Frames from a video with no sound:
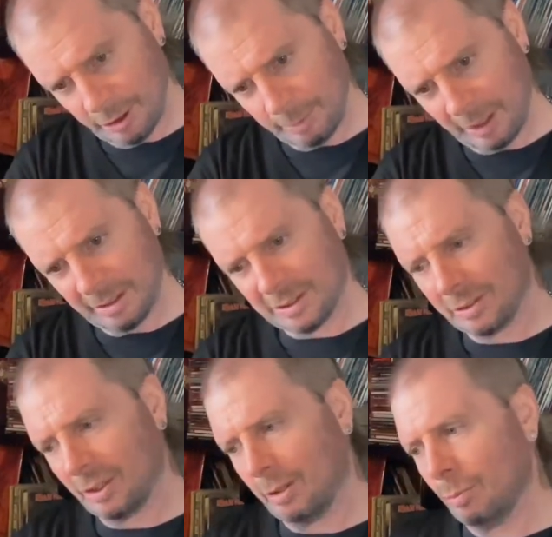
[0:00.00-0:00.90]
know, by this
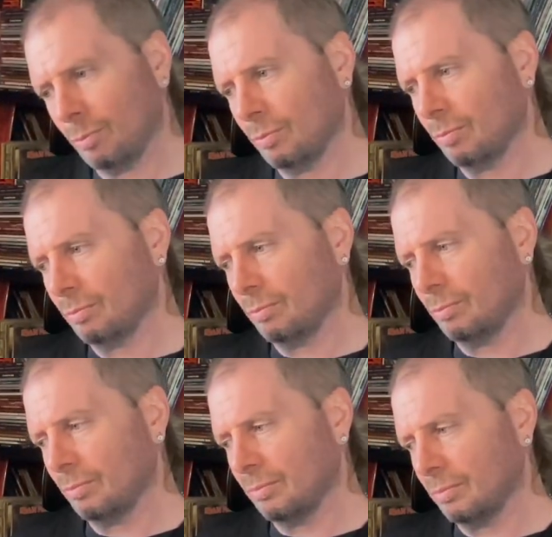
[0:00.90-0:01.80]
time
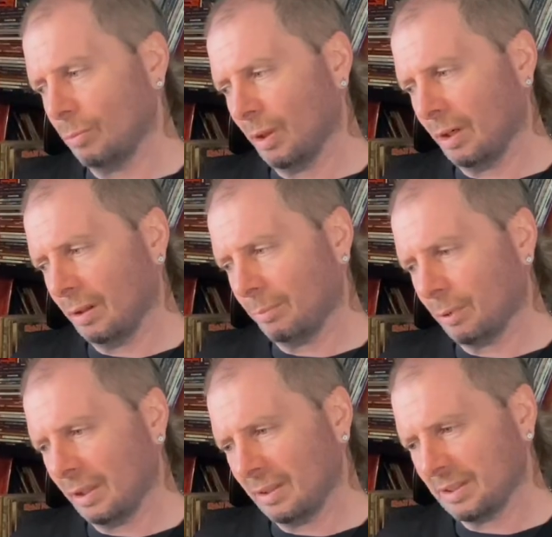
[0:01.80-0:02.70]
one of the
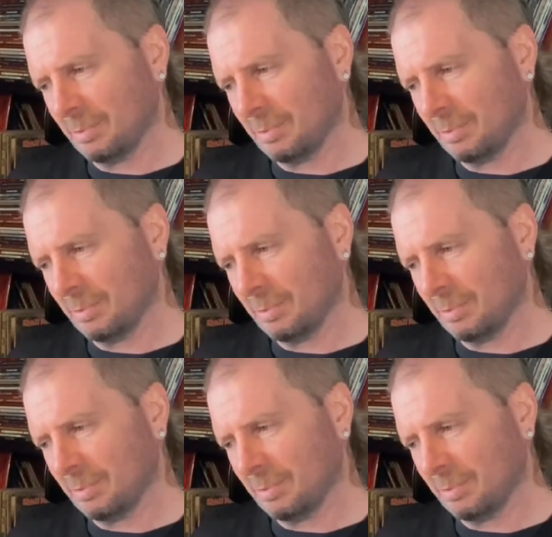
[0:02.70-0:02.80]
brothers